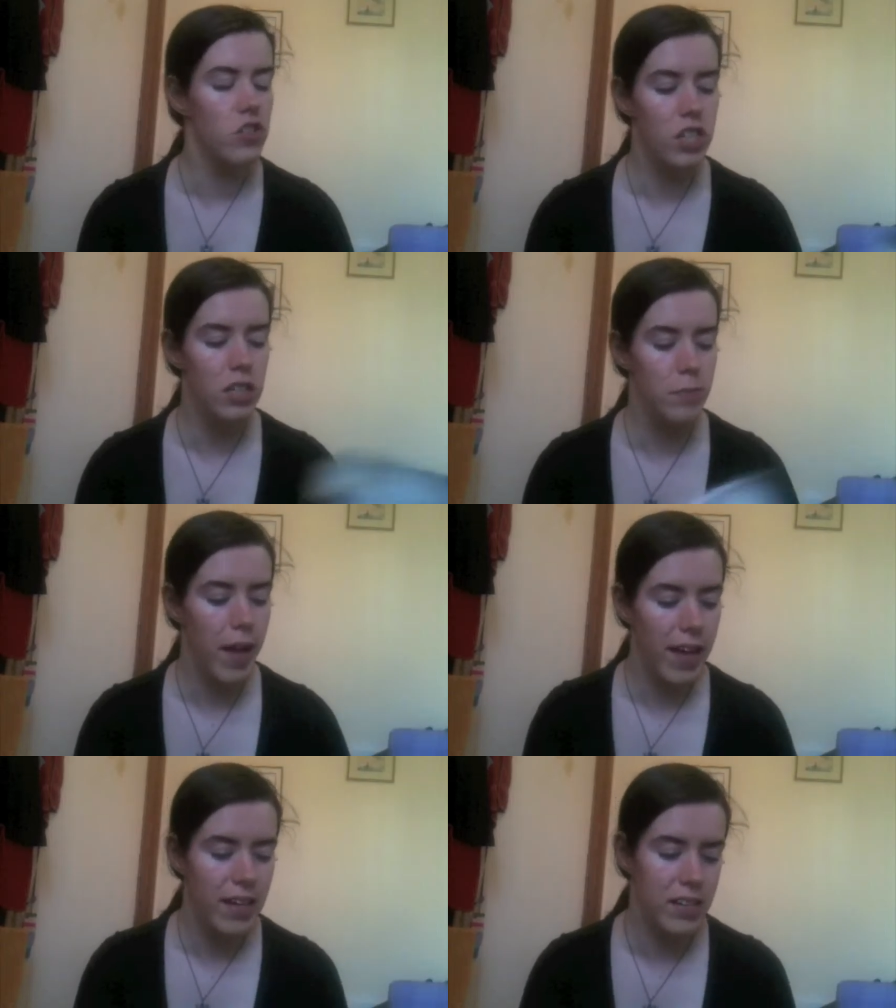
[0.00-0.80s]
she's
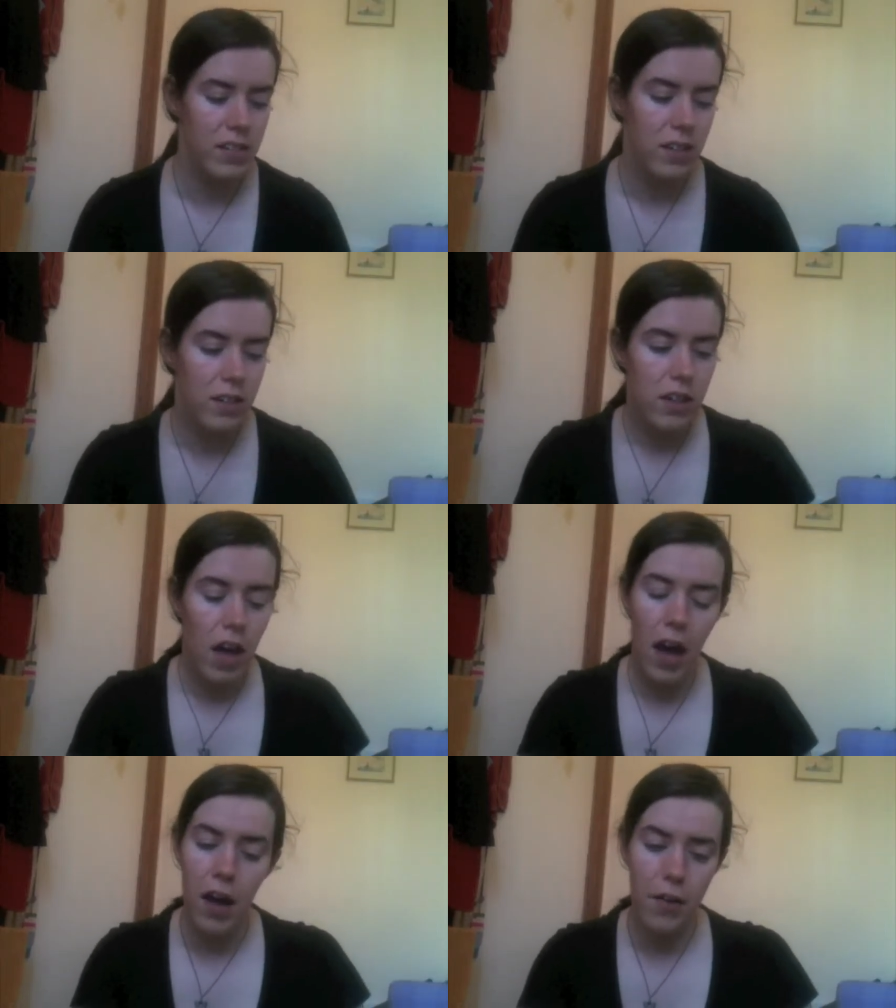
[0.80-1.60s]
made.
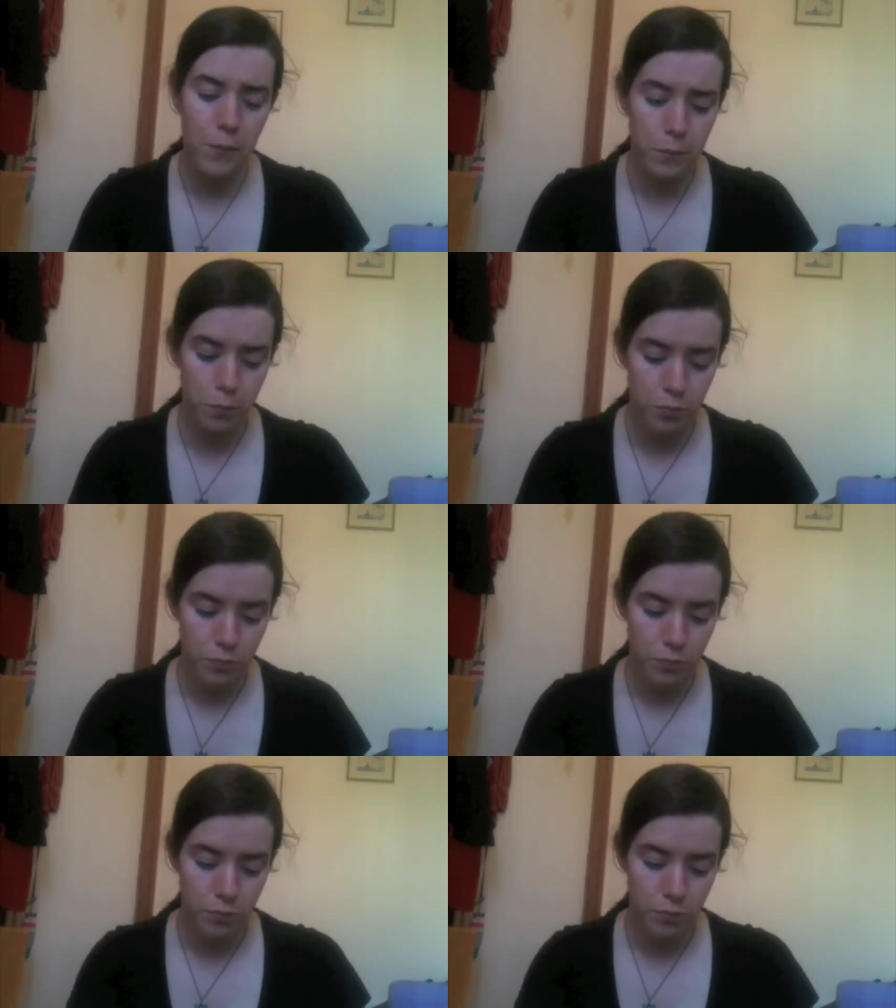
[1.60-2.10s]
Um,